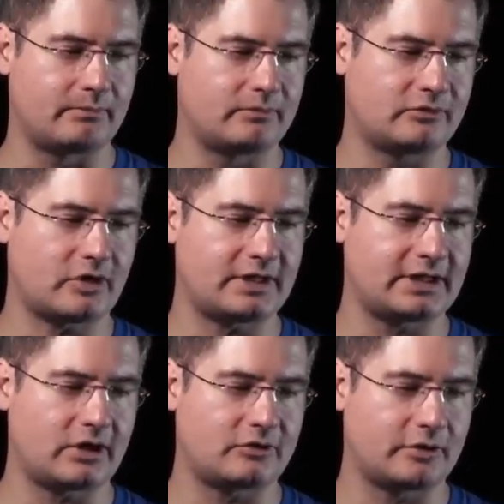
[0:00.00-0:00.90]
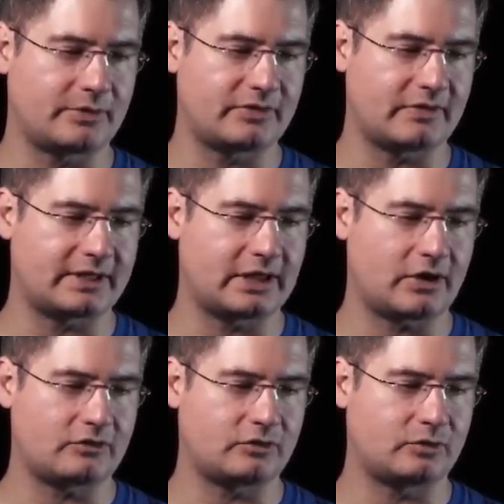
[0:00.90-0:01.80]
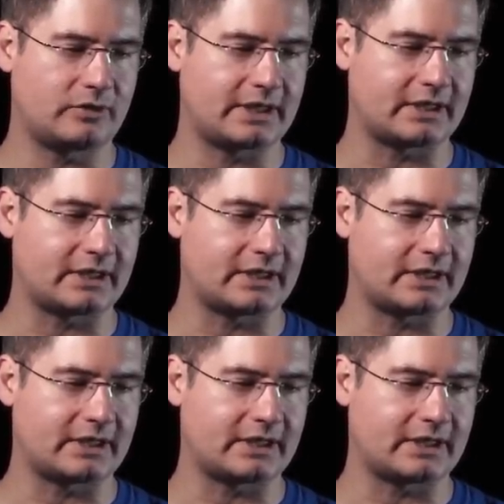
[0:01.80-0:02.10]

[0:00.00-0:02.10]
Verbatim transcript: starting character, but then the characters will like